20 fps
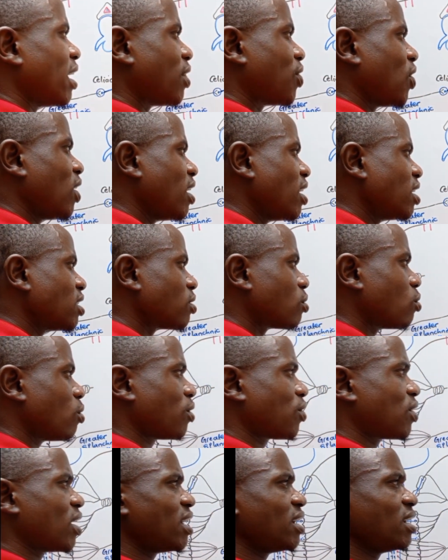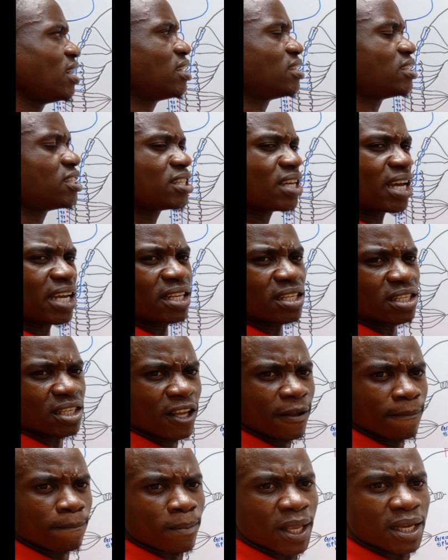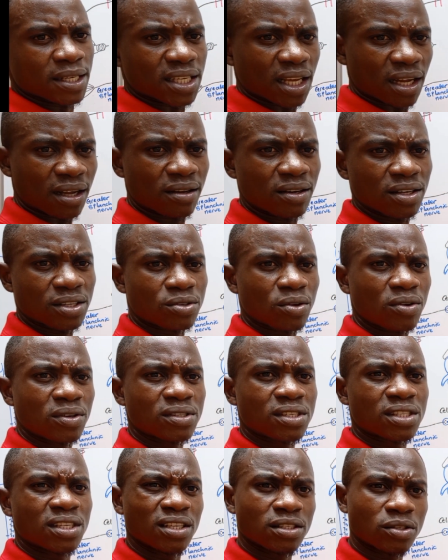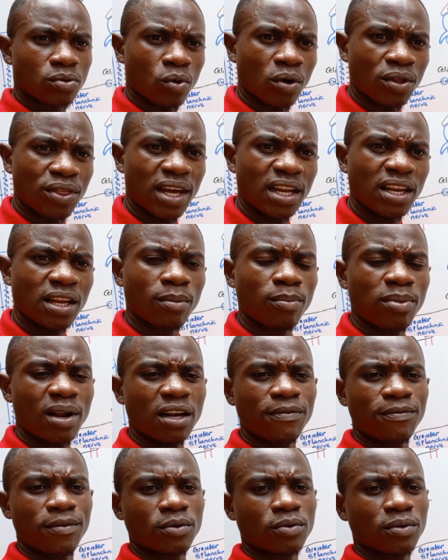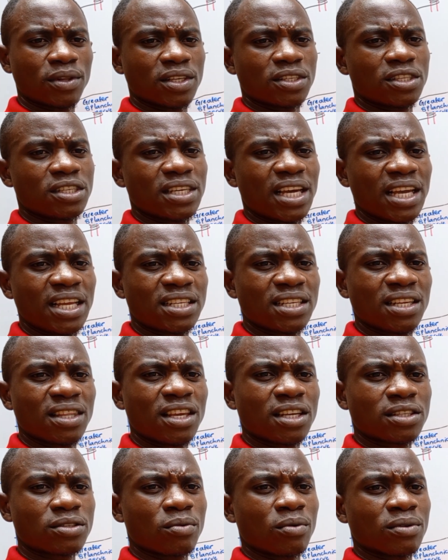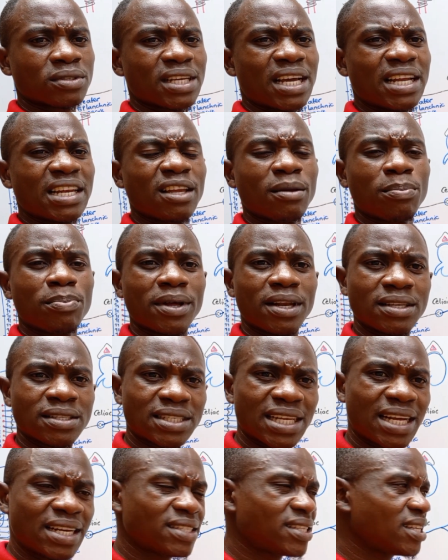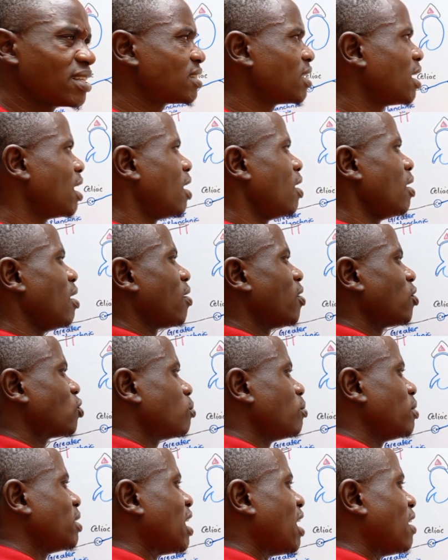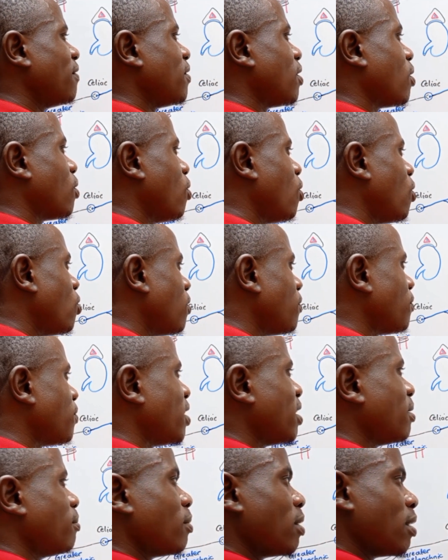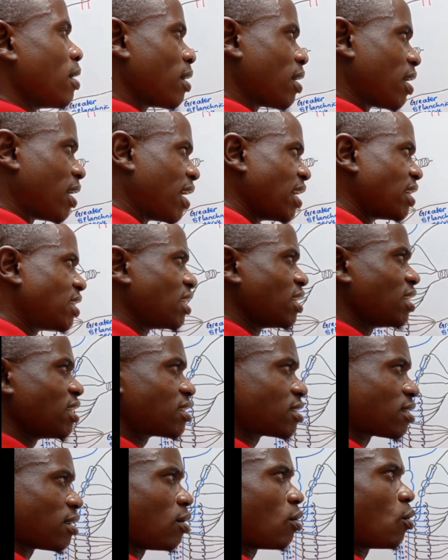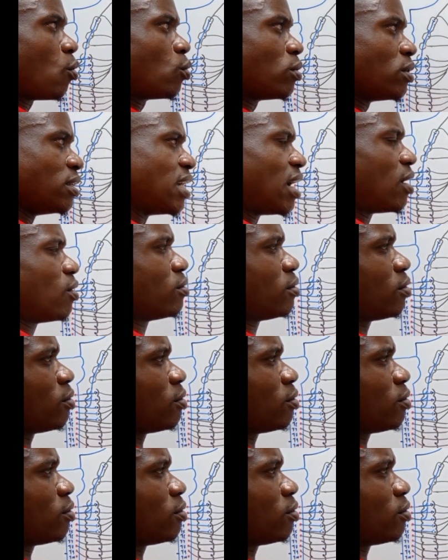things concerning GIT secretions, things concerning blood flow to the GIT, things concerning peristalsis. We're going to be having all of them getting slowed down.